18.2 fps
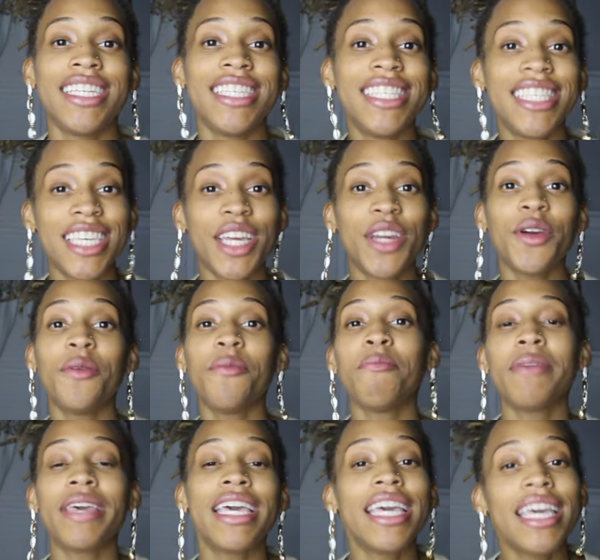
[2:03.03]

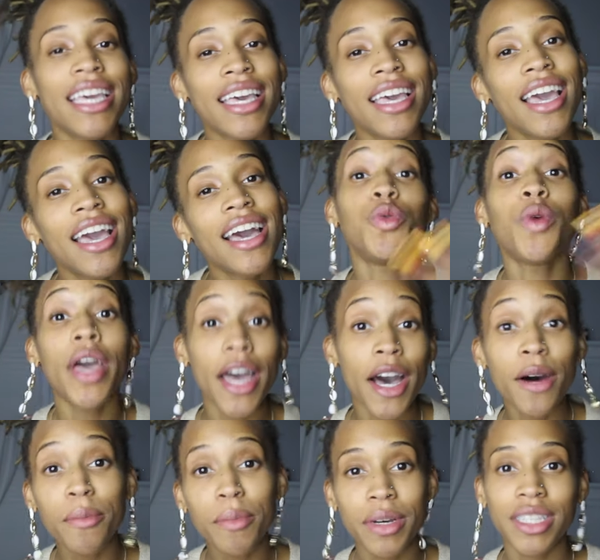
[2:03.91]
considered me to
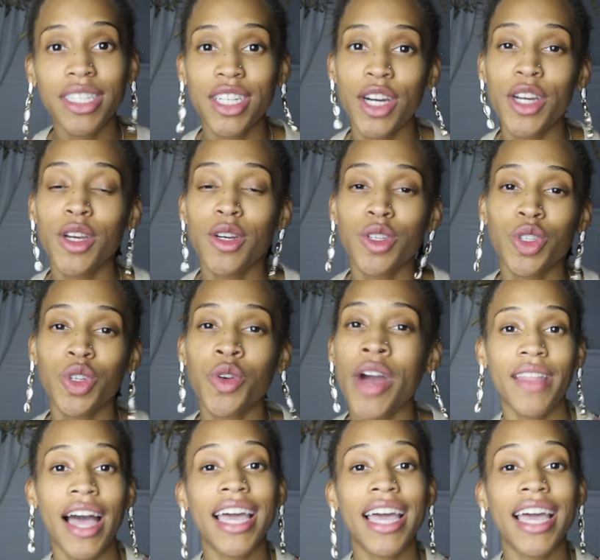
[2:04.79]
help tell your story.